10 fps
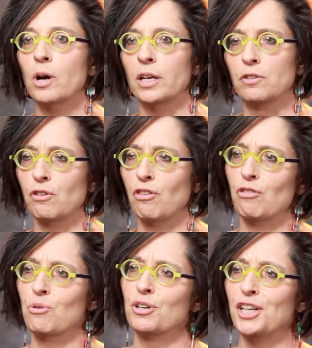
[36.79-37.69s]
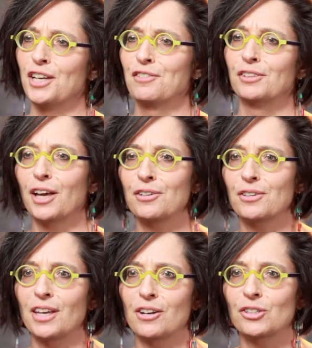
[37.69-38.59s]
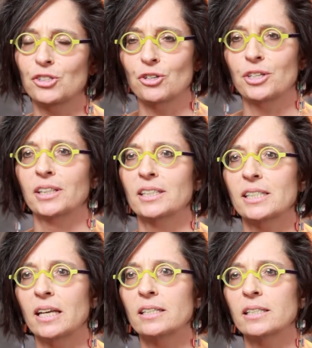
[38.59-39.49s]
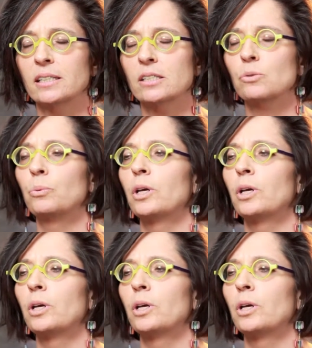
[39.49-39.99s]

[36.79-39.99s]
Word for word: kind of authoritative letter there starting the sentence.